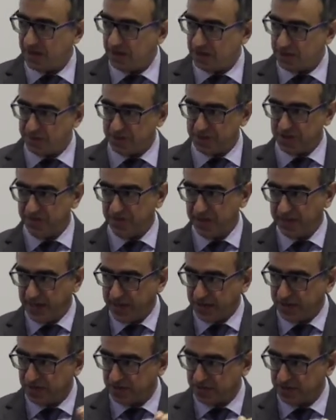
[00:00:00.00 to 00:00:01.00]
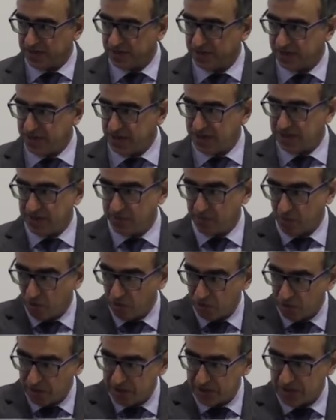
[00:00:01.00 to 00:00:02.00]
a specification is this, a
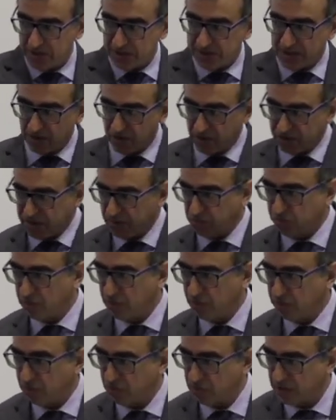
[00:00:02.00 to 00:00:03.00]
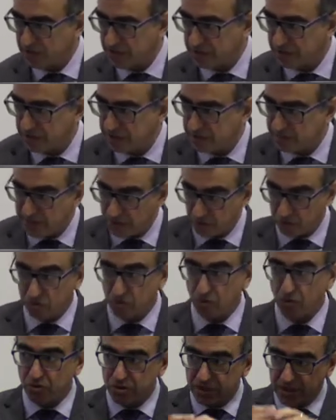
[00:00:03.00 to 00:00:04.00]
model is this, a conceptual model is this, my
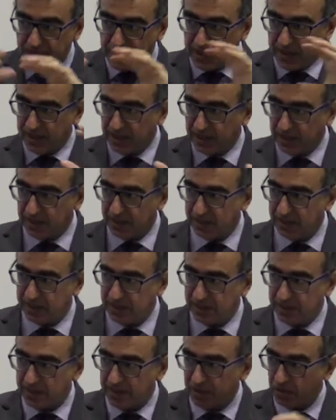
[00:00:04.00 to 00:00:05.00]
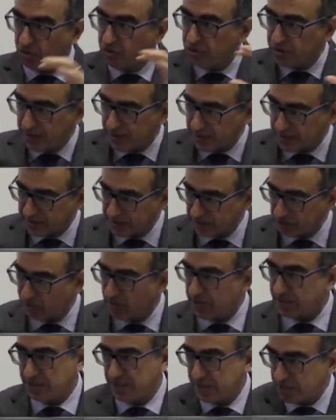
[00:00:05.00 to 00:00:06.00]
ontological
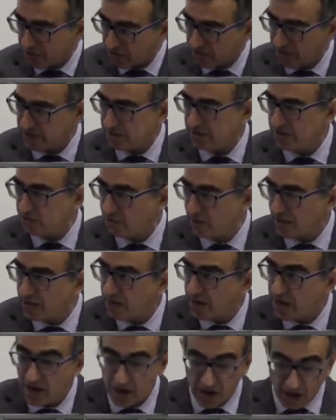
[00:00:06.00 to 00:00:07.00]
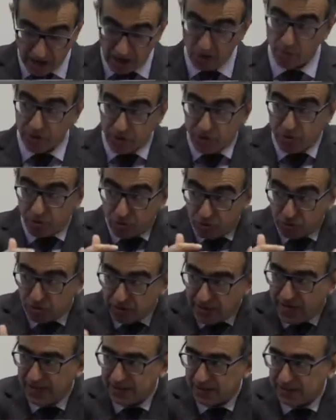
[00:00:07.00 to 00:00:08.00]
contextualization is this one. And when you
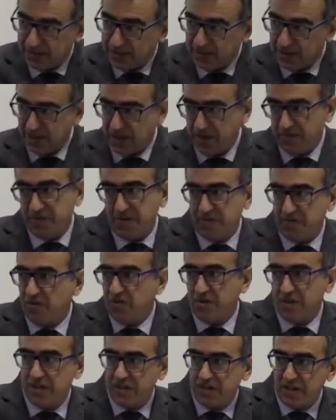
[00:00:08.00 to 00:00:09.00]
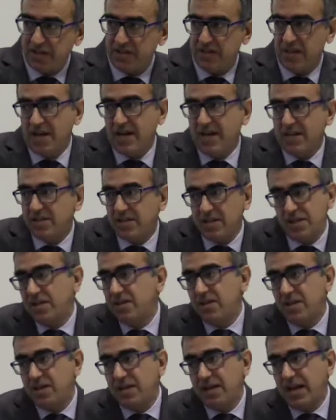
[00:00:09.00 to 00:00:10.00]
do that, everybody is just,
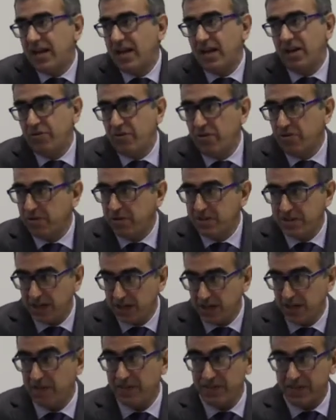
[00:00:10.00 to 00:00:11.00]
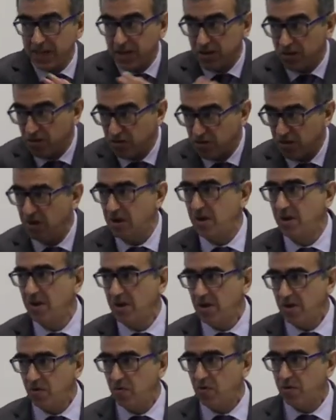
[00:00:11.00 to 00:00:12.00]
they can agree or disagree, but they know
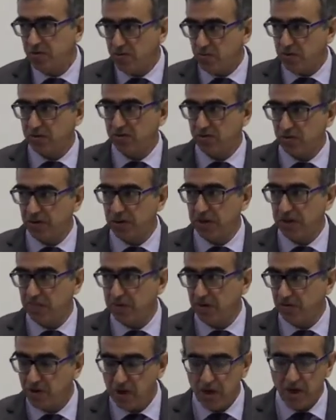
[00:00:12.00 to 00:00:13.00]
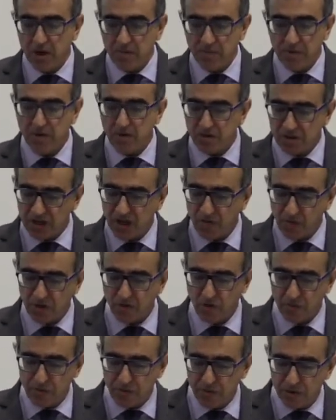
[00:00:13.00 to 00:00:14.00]
what you are talking about. Because in
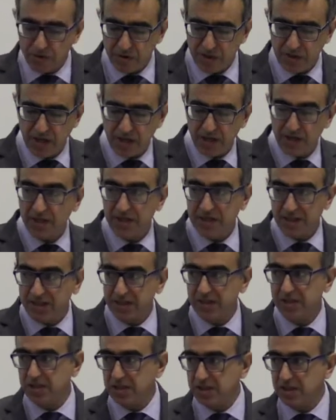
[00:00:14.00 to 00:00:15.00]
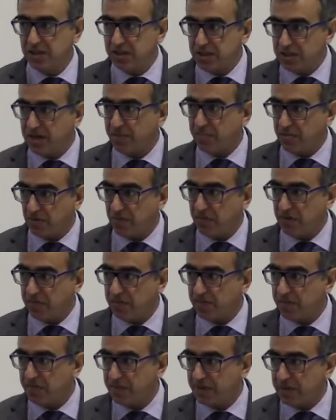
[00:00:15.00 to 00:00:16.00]
our community, I think that this is a
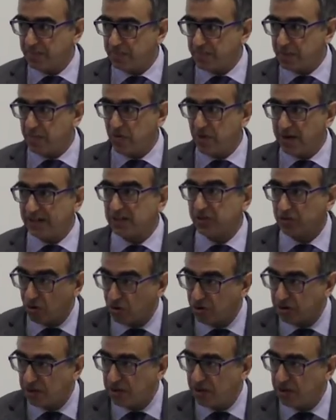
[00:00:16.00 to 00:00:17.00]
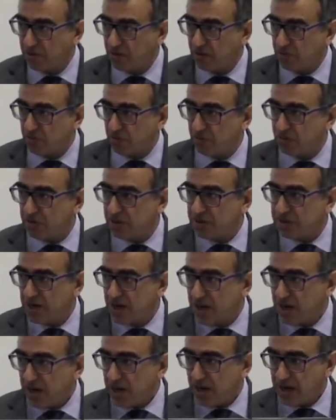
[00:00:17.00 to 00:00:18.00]
problem. Many people are talking about models,
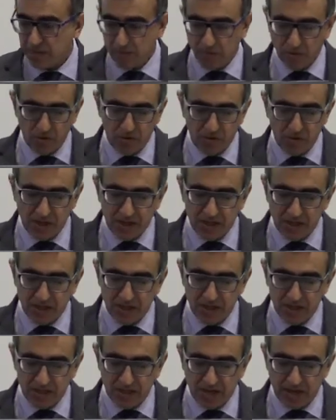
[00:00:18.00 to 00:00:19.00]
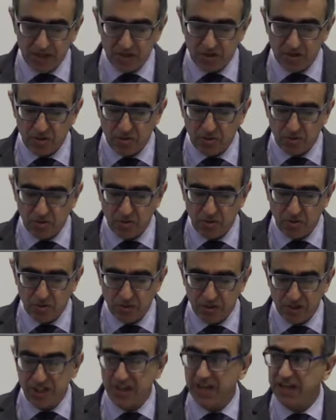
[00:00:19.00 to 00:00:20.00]
and models is a
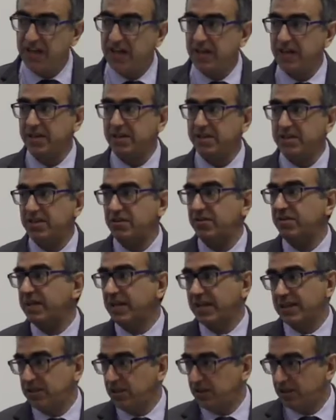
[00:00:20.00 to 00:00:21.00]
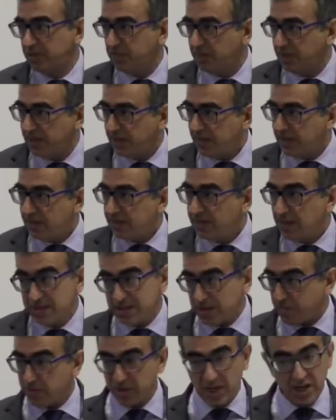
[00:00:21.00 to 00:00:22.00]
so generic term that
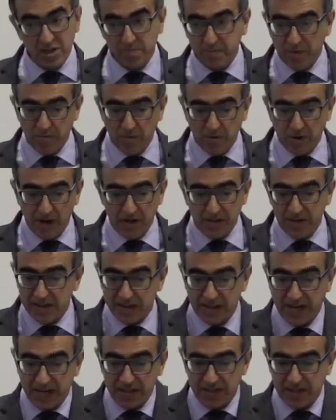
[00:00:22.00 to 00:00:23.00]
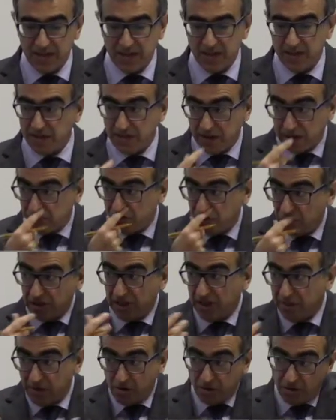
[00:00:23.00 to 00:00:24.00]
sometimes people are discussing, they are
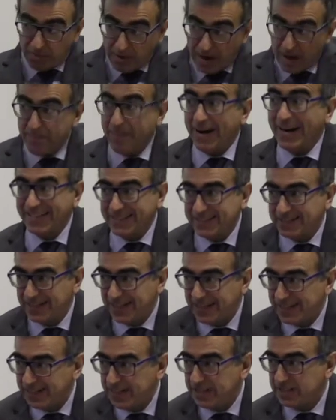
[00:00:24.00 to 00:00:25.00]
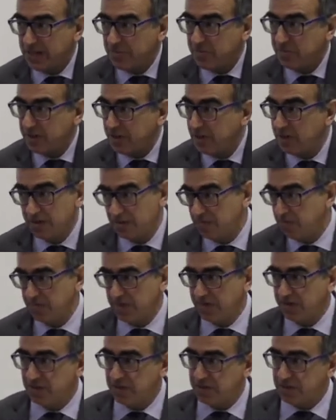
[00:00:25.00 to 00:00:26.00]
talking about apparently the same thing,
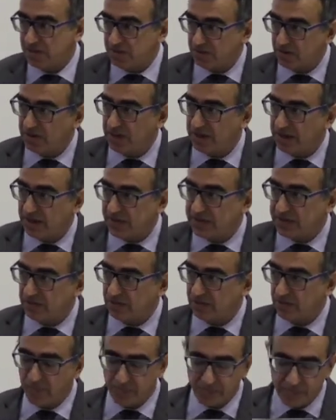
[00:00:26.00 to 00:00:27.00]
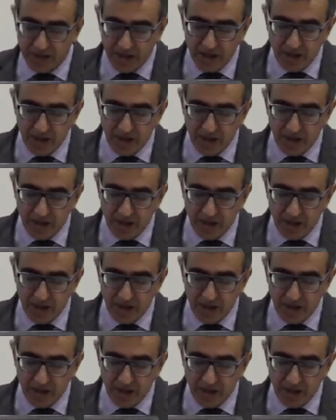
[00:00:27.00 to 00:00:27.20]
but this is not the case at all.